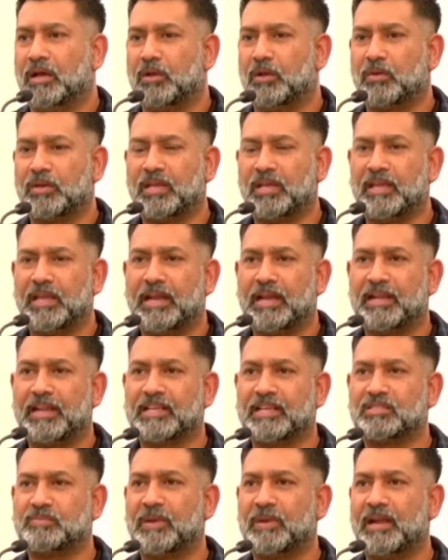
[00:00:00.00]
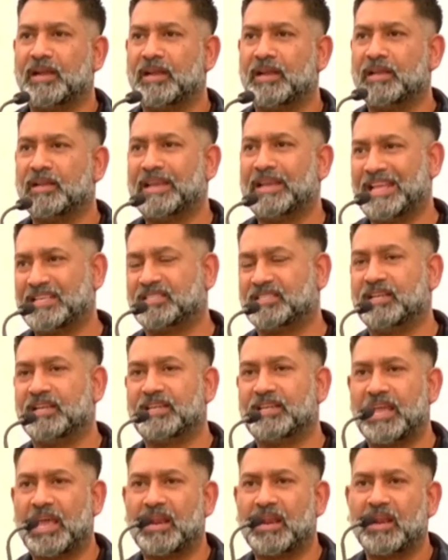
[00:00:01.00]
looking at expanding next
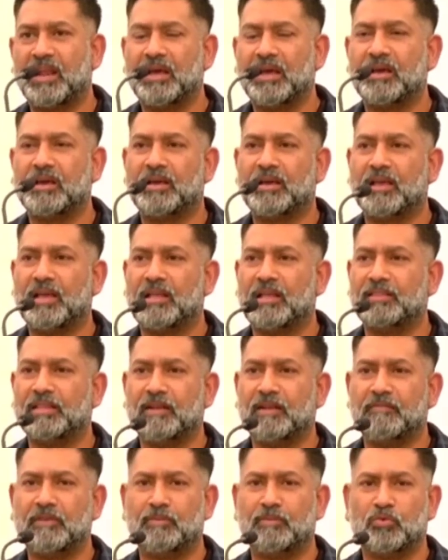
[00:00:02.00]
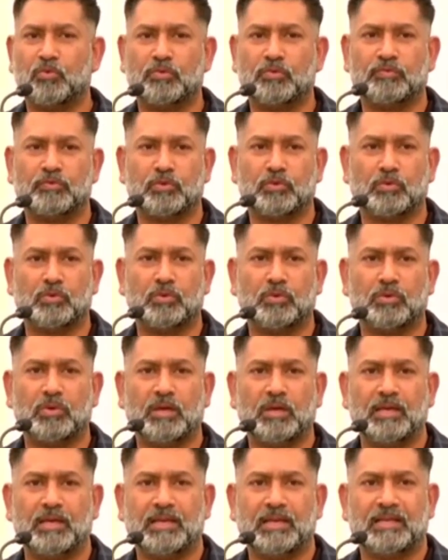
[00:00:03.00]
in Kerala, and then we move to
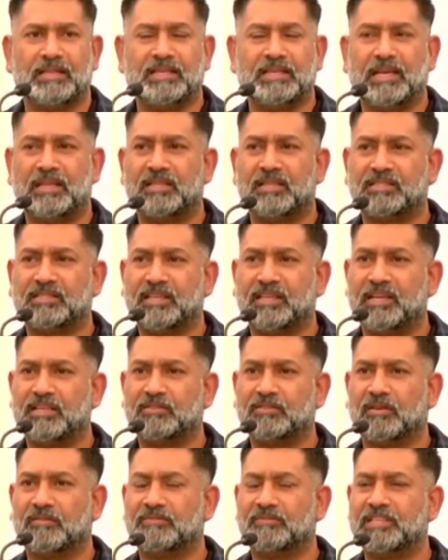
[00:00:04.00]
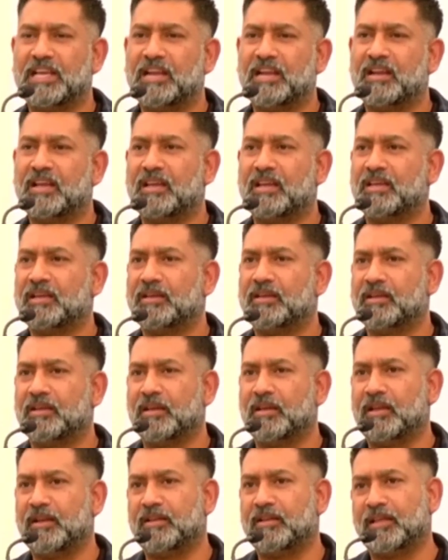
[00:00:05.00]
the other states of Chennai,
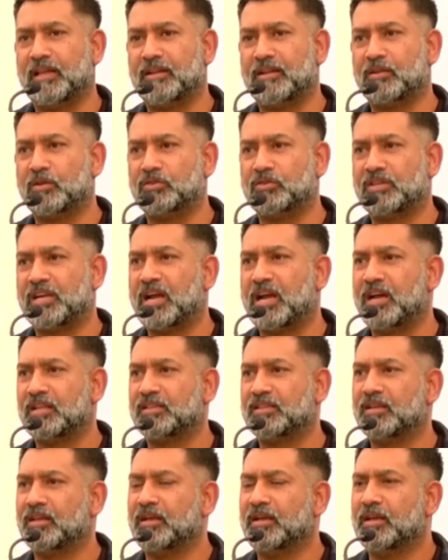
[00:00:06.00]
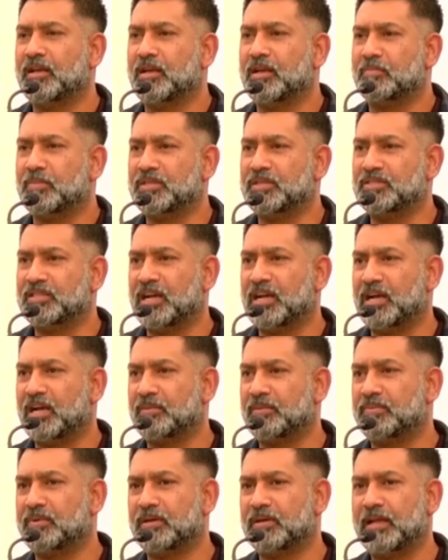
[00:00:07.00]
and then Gujarat,
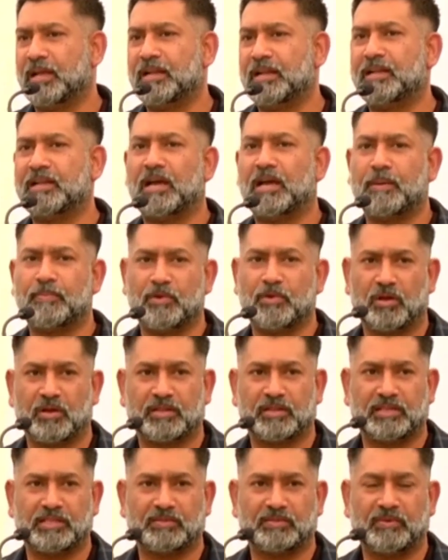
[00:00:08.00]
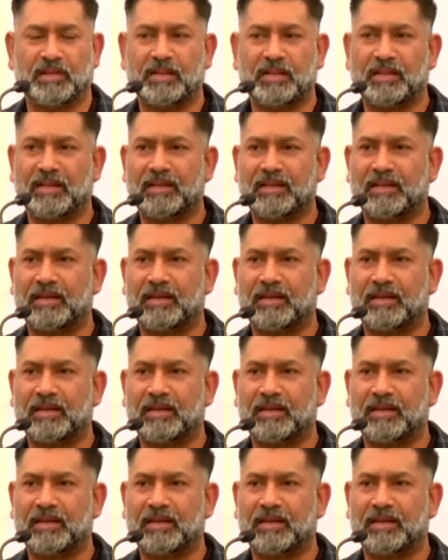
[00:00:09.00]
Punjab, and up north as well.